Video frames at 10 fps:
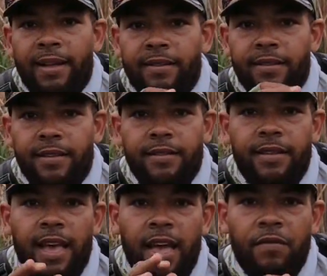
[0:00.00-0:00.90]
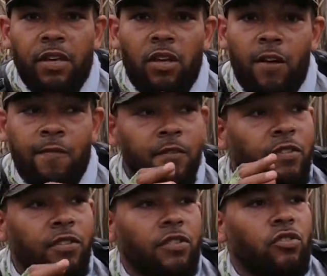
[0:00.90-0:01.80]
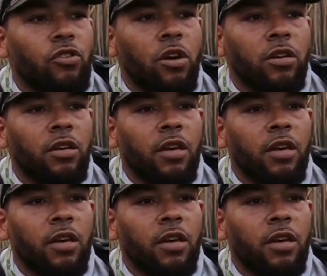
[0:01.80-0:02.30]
to this heavy cover to the junk